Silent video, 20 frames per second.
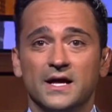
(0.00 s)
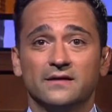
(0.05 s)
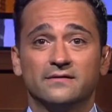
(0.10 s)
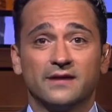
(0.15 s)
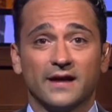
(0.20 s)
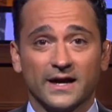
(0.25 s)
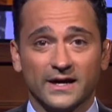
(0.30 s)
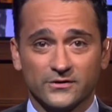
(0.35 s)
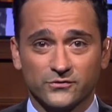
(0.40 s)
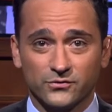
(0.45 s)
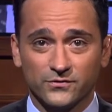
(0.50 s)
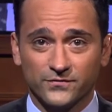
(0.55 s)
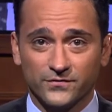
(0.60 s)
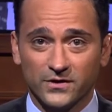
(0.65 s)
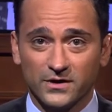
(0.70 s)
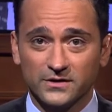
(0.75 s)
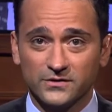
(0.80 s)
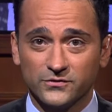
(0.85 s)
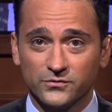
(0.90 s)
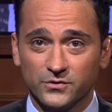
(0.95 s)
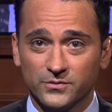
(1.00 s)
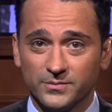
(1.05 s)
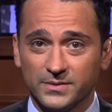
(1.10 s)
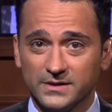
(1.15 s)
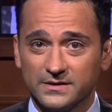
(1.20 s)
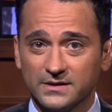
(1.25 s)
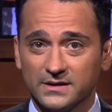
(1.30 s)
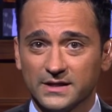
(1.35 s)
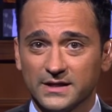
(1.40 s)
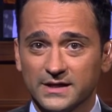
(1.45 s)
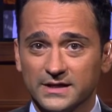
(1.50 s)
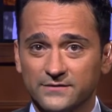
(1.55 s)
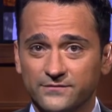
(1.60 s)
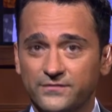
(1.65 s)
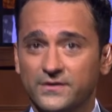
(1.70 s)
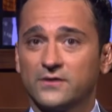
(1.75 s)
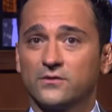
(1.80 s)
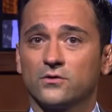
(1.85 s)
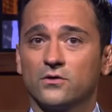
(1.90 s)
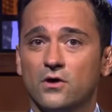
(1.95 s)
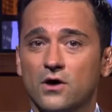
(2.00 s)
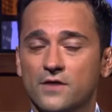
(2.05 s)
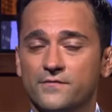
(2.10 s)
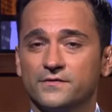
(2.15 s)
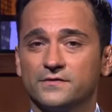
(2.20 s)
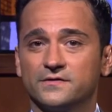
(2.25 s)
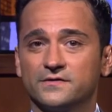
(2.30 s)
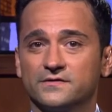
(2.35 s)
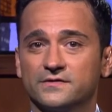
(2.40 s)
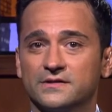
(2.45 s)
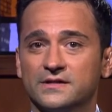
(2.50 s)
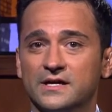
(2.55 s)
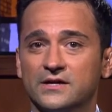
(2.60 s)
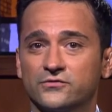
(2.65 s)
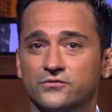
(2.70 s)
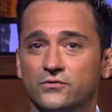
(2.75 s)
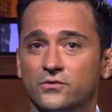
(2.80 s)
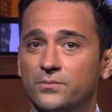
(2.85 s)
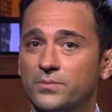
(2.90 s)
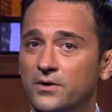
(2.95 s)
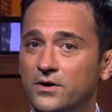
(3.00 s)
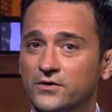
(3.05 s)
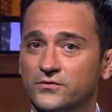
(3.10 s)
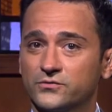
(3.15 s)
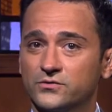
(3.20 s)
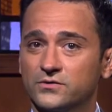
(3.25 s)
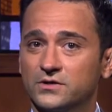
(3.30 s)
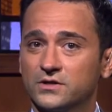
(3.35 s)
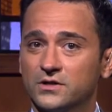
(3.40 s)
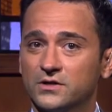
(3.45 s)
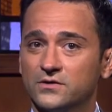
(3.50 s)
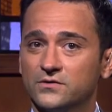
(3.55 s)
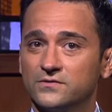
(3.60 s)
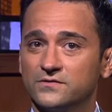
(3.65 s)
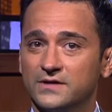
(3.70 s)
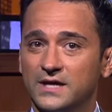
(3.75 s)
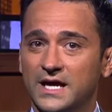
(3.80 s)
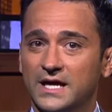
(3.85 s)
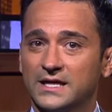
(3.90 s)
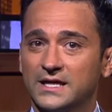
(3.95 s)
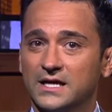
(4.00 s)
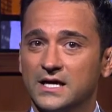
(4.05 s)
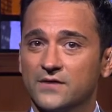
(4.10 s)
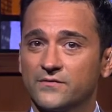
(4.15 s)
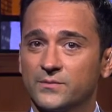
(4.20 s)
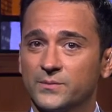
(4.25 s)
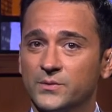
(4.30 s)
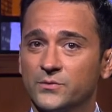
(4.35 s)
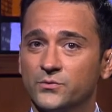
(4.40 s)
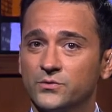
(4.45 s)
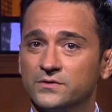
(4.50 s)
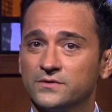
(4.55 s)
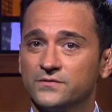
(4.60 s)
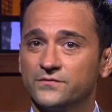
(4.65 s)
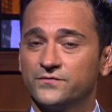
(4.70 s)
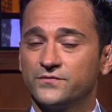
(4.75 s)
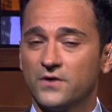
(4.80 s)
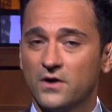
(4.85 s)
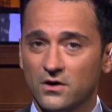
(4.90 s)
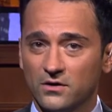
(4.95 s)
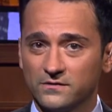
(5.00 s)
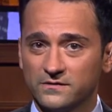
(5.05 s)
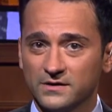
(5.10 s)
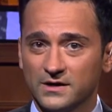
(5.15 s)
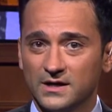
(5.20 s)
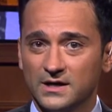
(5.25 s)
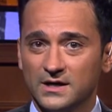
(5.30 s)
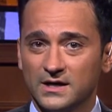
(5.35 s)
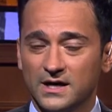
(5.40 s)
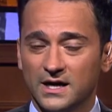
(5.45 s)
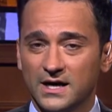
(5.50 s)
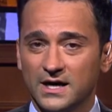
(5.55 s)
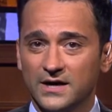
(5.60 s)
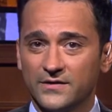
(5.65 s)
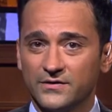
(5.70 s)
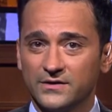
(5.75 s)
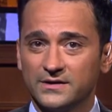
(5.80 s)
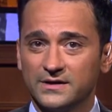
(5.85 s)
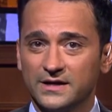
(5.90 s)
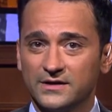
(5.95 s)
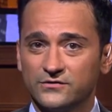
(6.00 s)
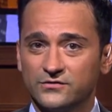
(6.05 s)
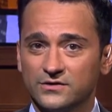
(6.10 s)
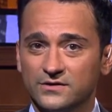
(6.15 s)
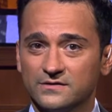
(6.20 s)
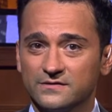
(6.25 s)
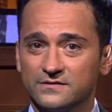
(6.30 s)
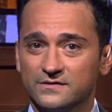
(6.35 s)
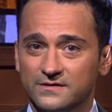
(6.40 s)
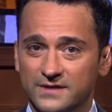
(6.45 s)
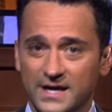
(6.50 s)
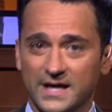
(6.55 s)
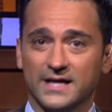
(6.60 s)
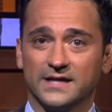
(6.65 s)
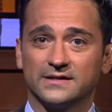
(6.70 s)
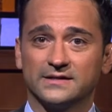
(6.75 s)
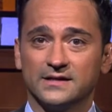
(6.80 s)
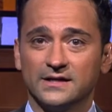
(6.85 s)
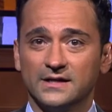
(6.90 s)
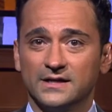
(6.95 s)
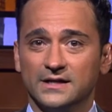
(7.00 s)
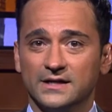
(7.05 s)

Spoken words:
tax refunds would be delayed, federal offices and national parks would close, and the government would default on the nation's debt.